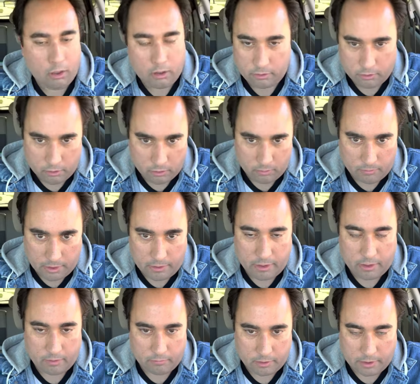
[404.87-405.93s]
You know, I'm not
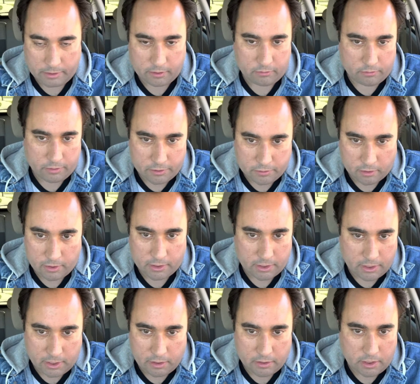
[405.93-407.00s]
like a retarded
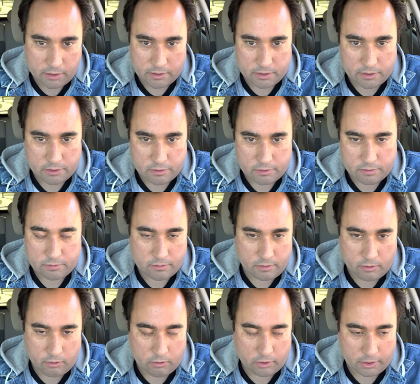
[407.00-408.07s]
guy that just, you
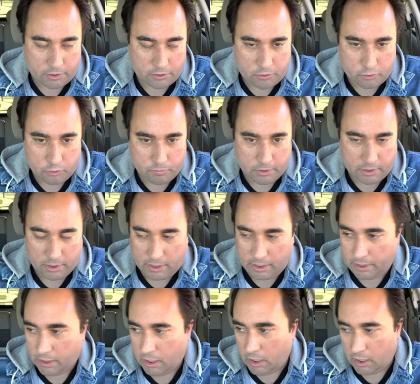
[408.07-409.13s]
know, like a stupid
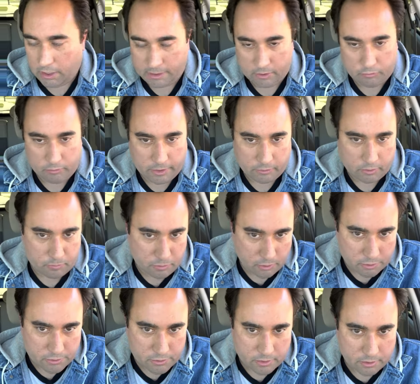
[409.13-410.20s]
guy, like a regular
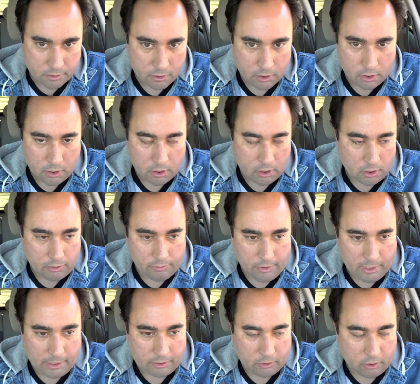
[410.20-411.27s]
person,
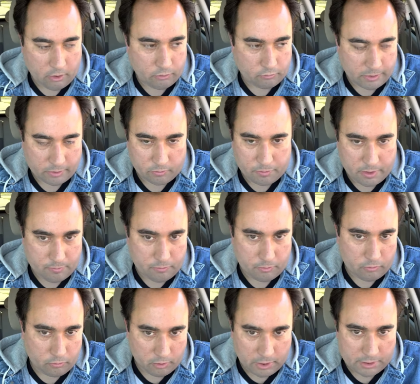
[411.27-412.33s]
not calling regular
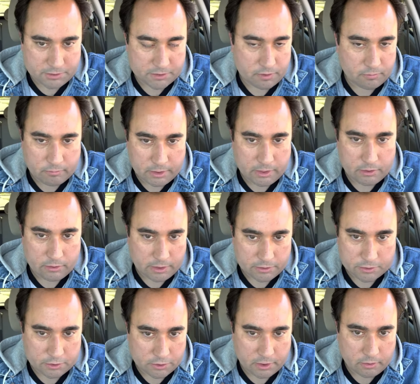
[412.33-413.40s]
people less than me
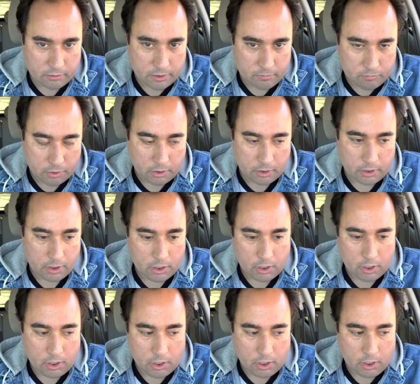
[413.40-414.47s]
necessarily, but
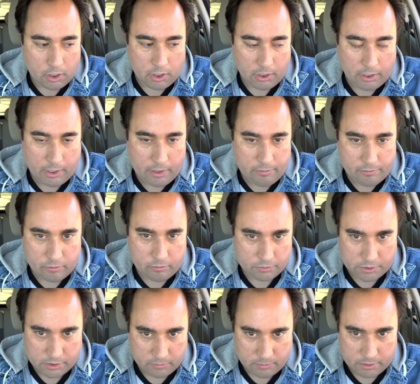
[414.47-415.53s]
I don't
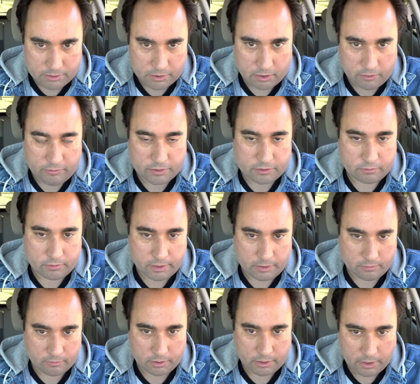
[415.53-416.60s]
see myself as a
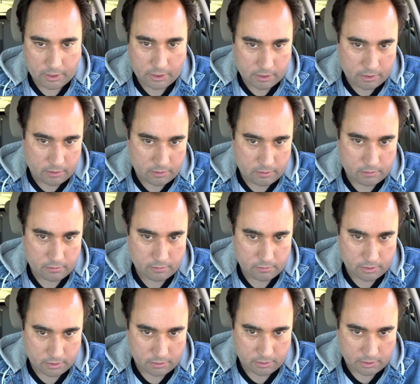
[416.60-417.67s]
regular guy
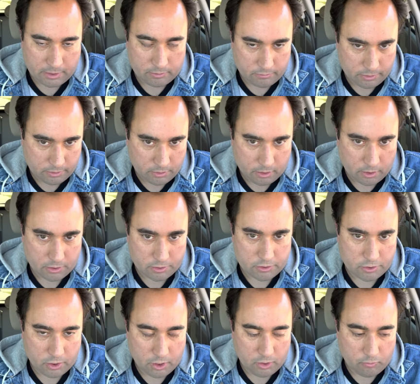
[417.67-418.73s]
in a lot of
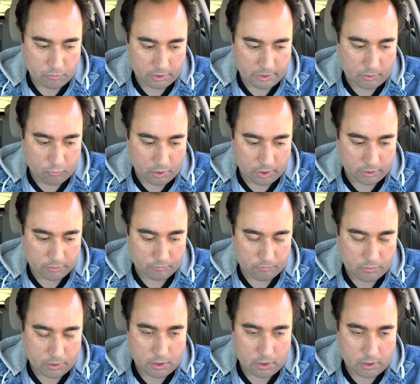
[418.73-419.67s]
regards. But I want